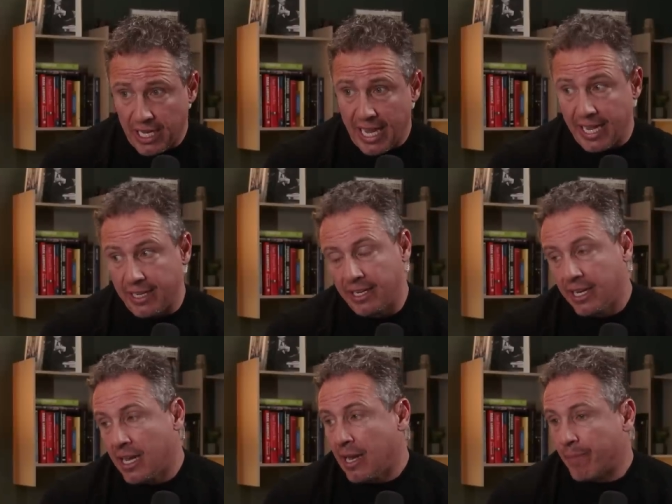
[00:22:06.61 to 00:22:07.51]
And
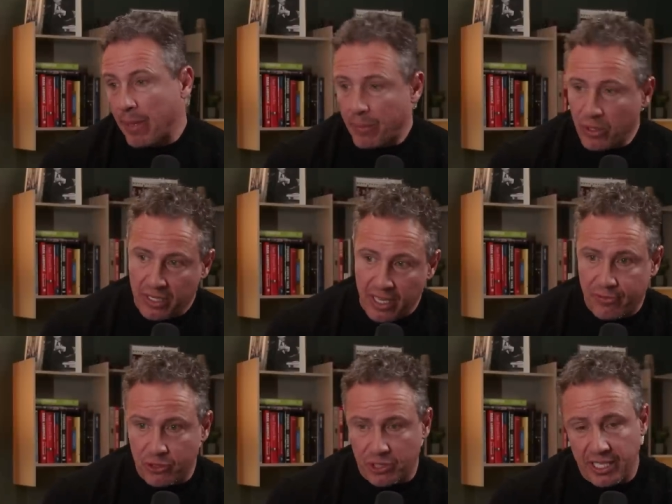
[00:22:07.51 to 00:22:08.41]
people on the
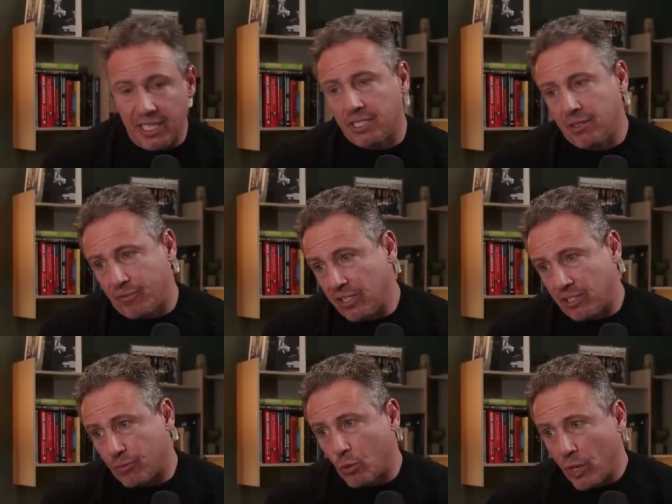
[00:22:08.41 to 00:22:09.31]
left are saying that's an
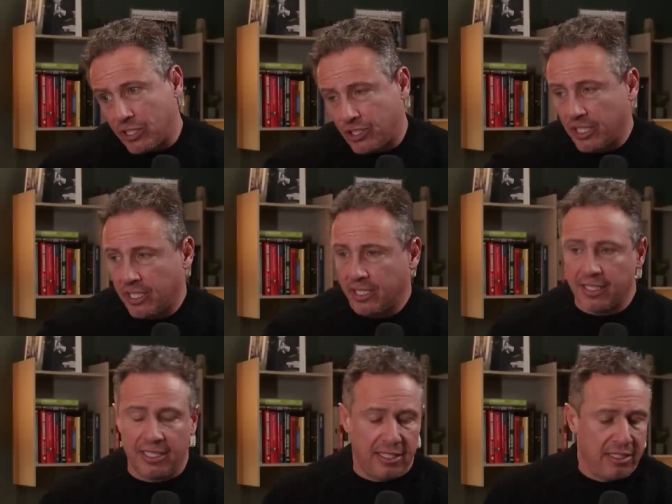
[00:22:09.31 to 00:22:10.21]
offensive
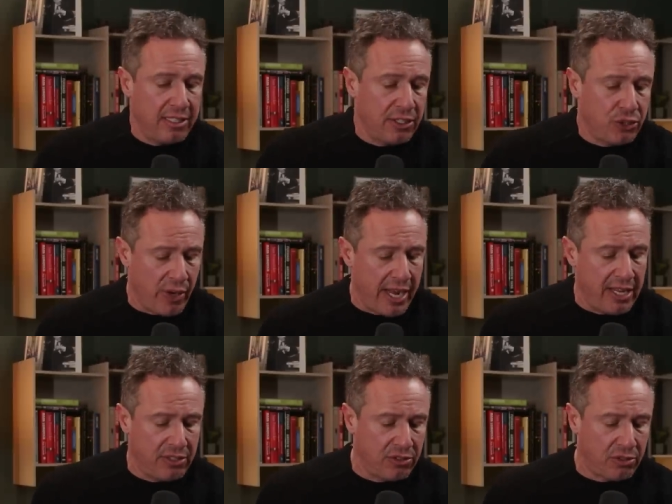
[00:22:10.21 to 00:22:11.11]
question, and a
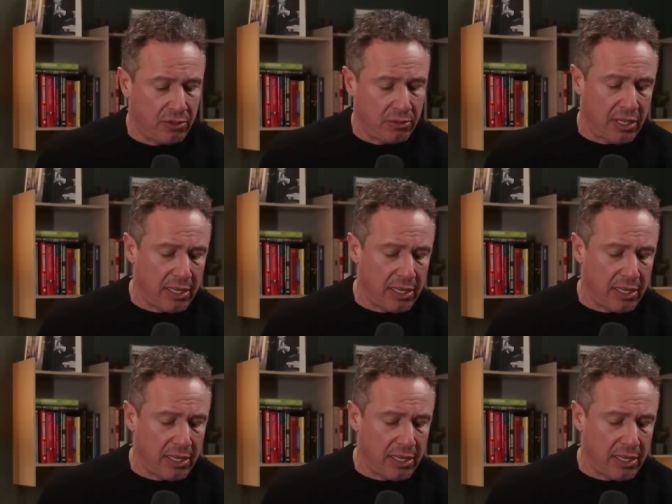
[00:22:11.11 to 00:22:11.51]
trans